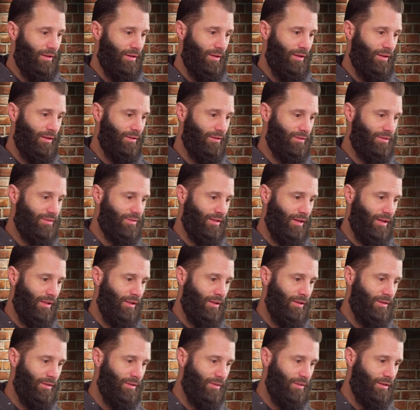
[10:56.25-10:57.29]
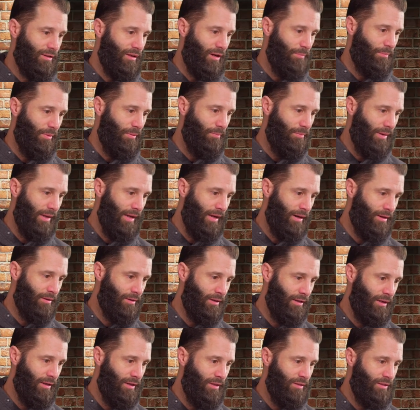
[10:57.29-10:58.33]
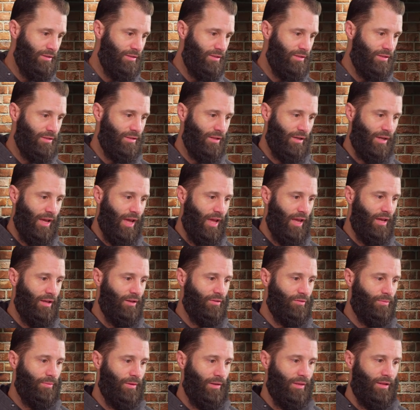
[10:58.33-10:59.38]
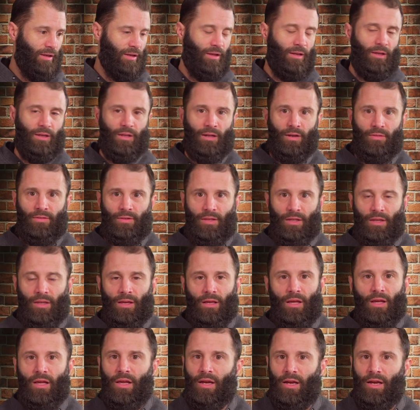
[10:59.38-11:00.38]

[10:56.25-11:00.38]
He's selling a couple batteries, the case with it, and everything.